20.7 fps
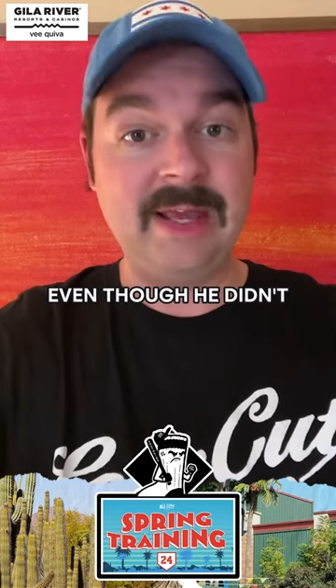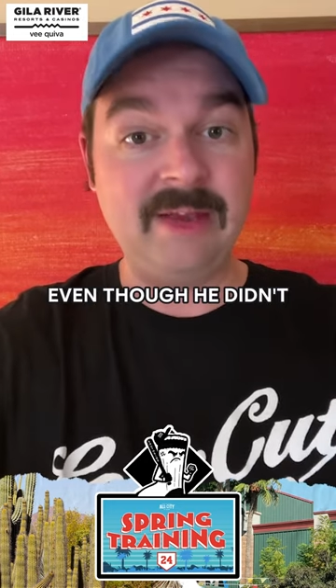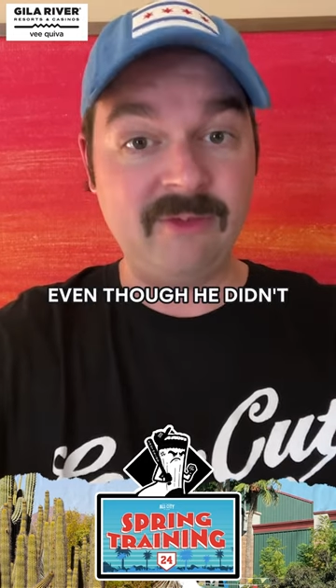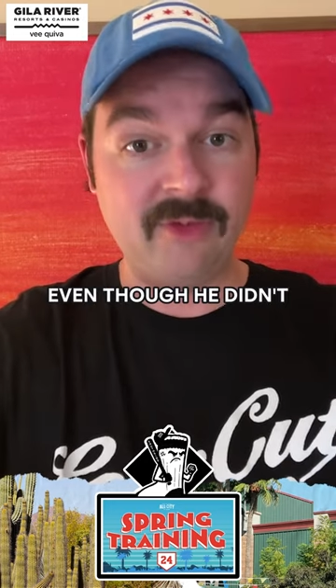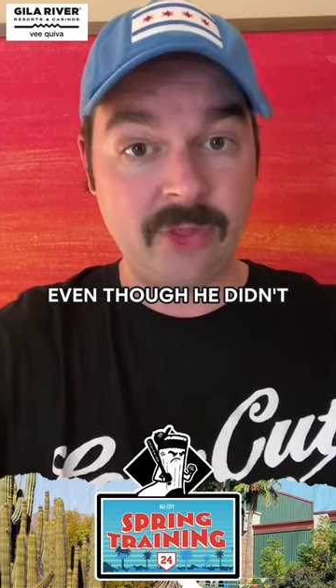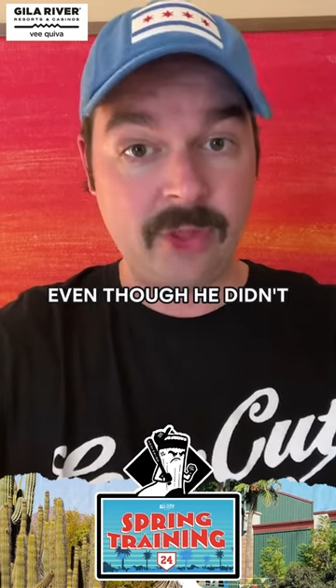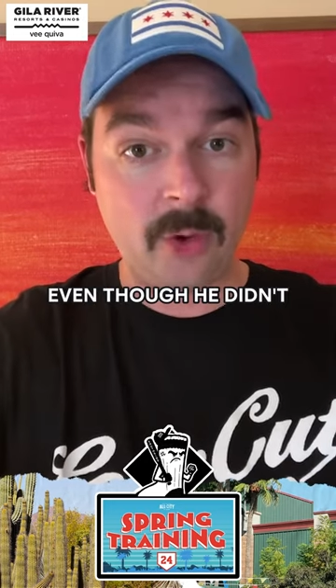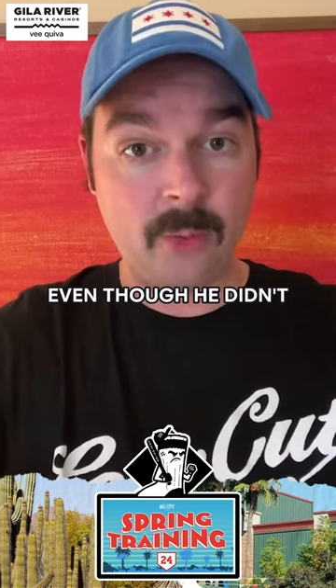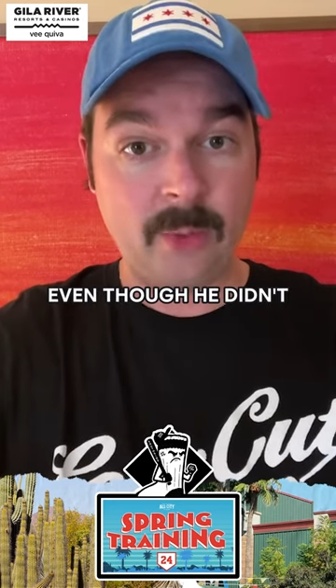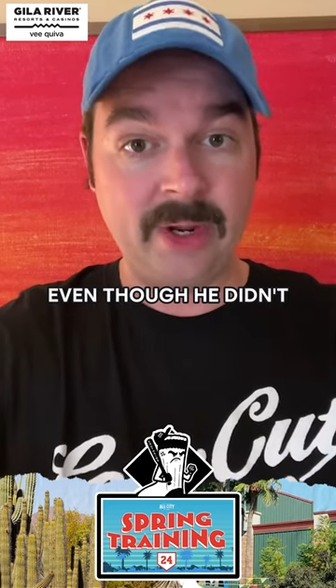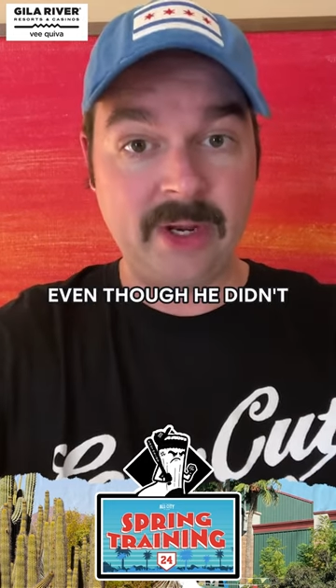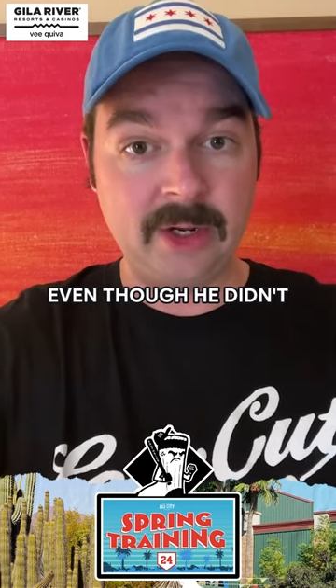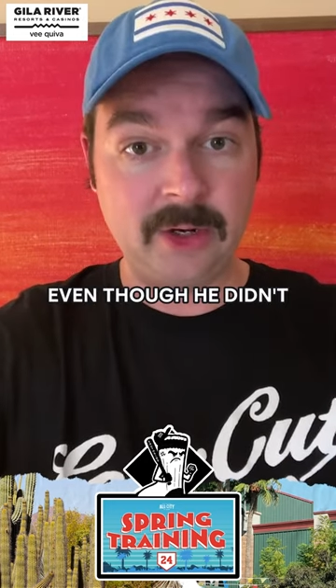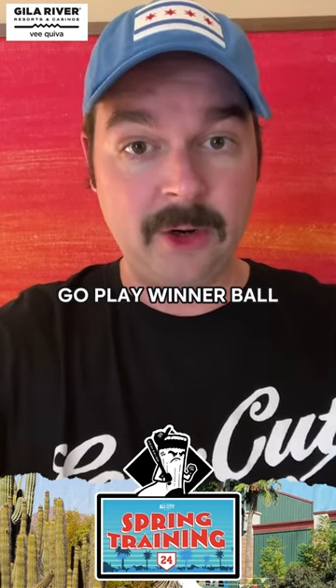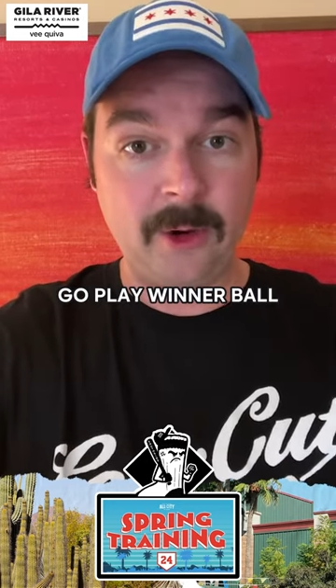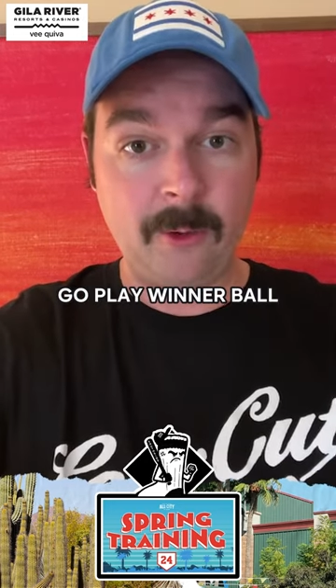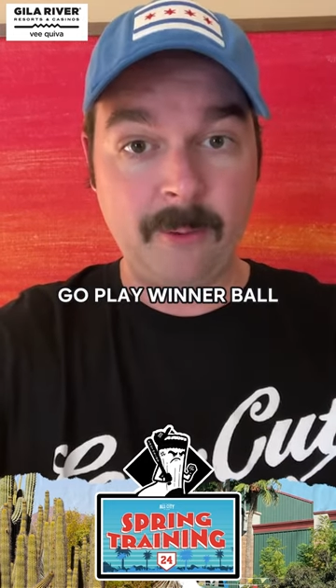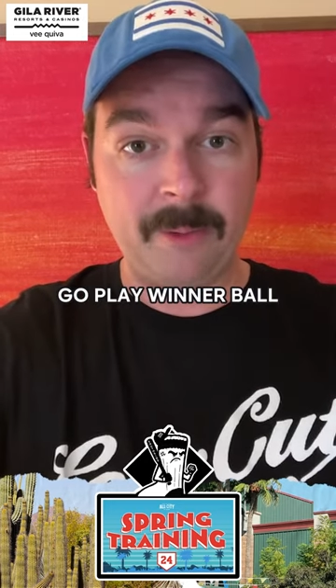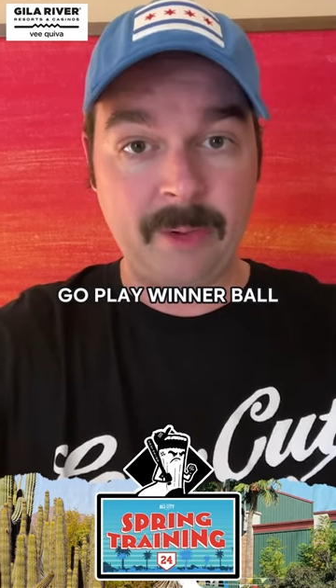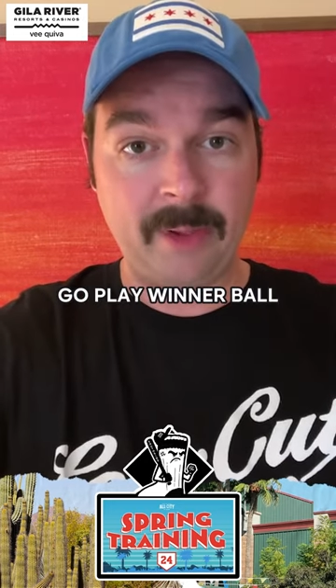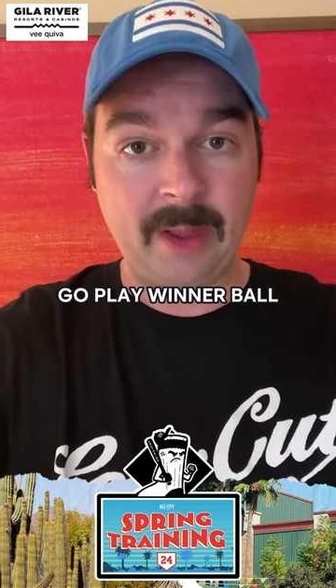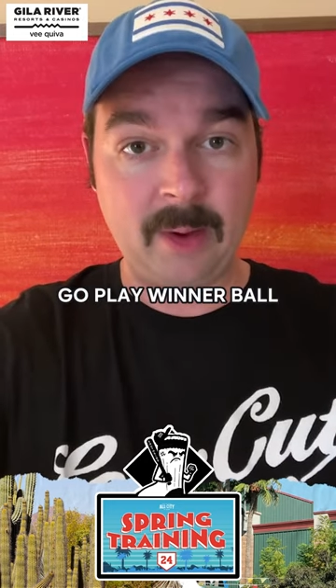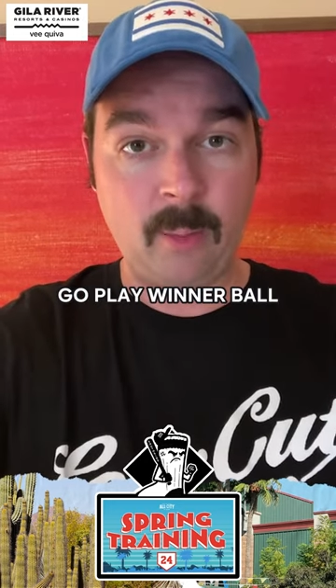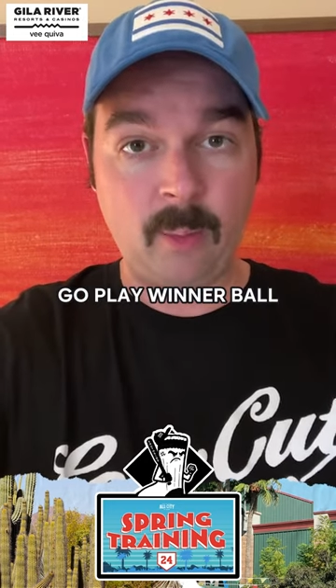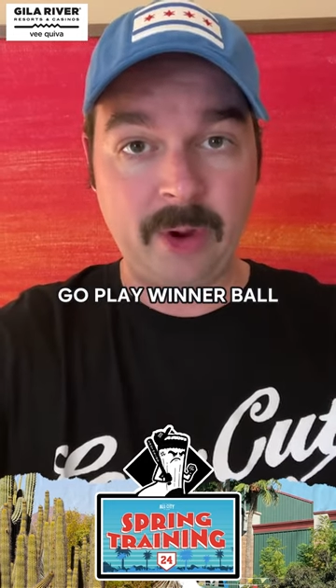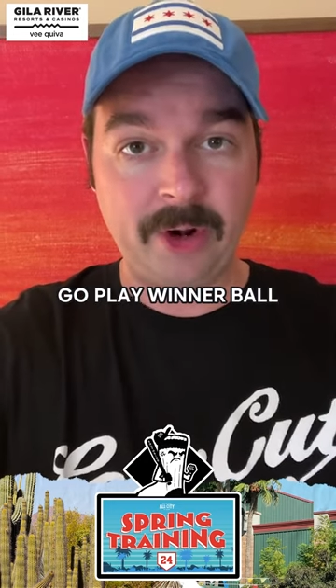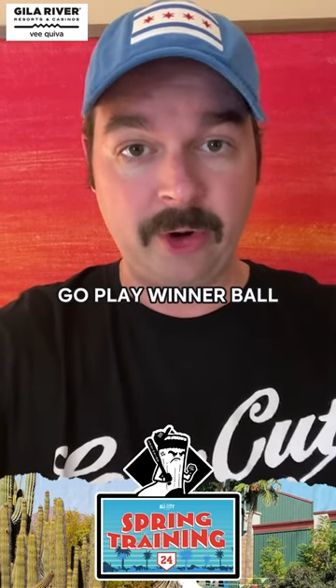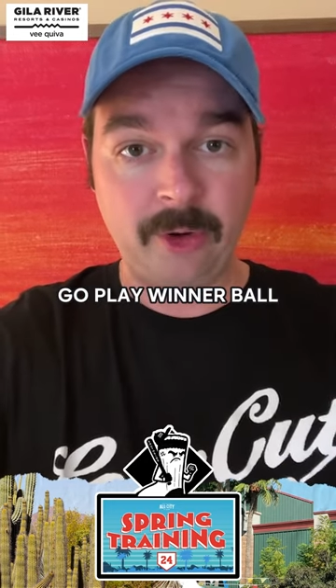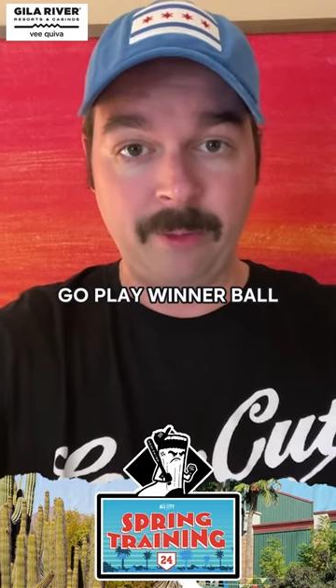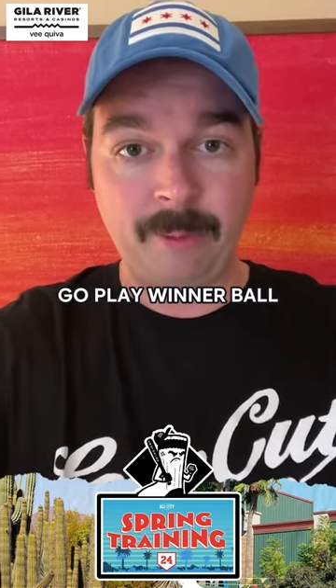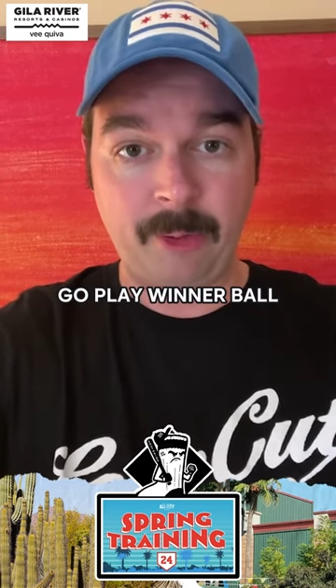even though he didn't go play
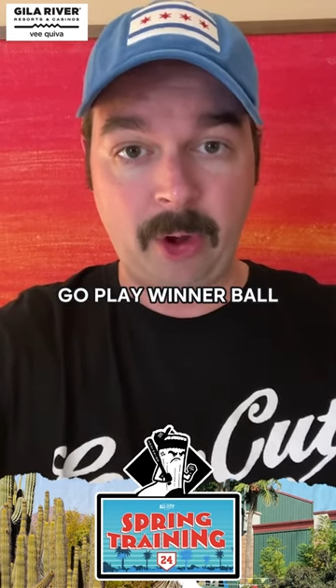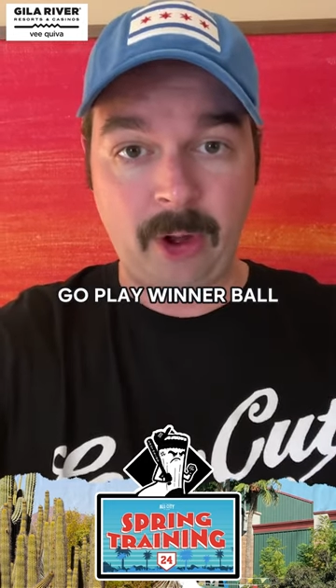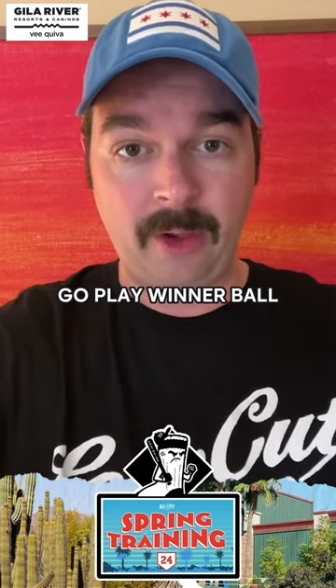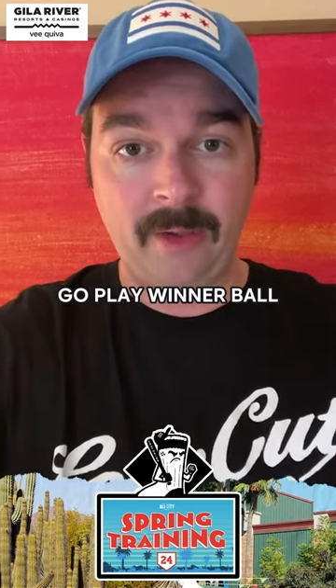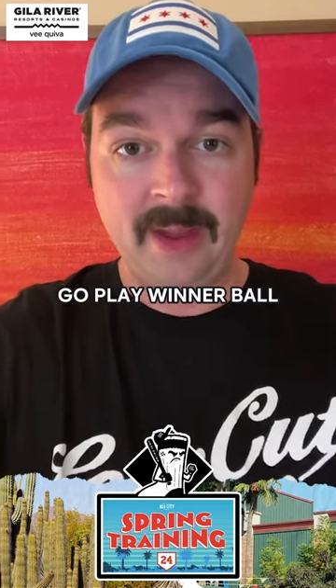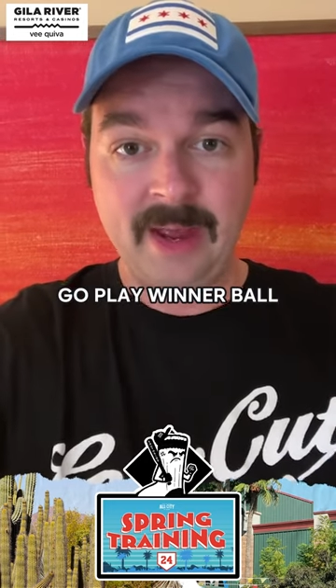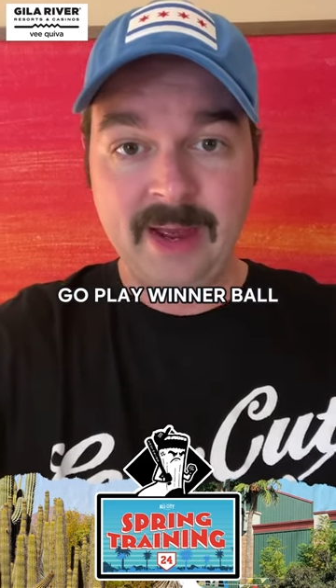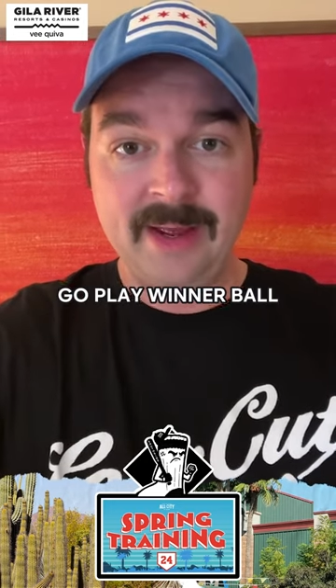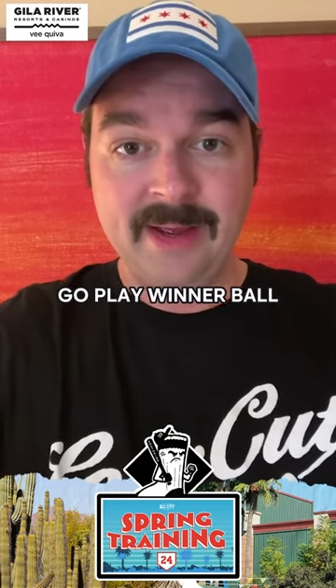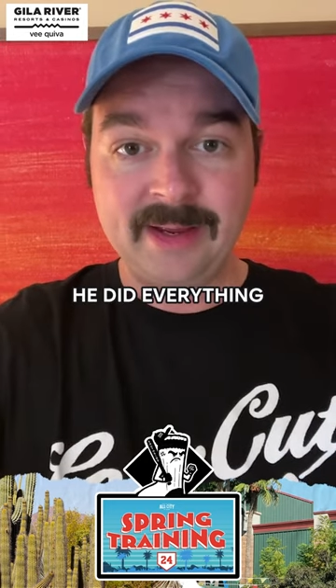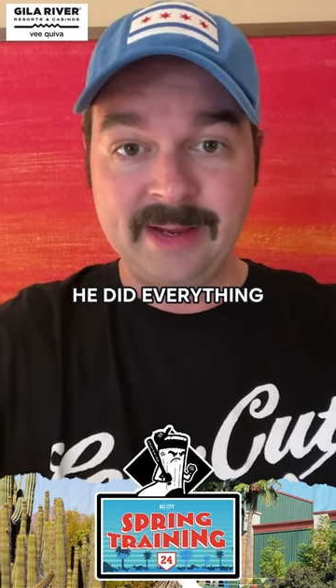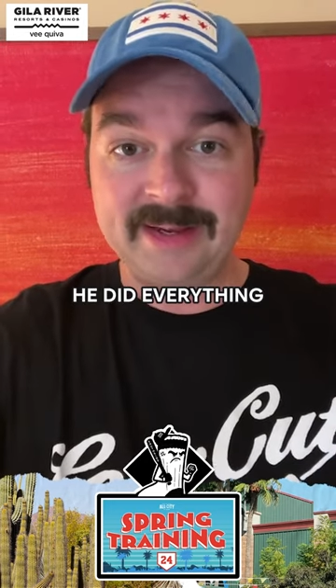winter ball.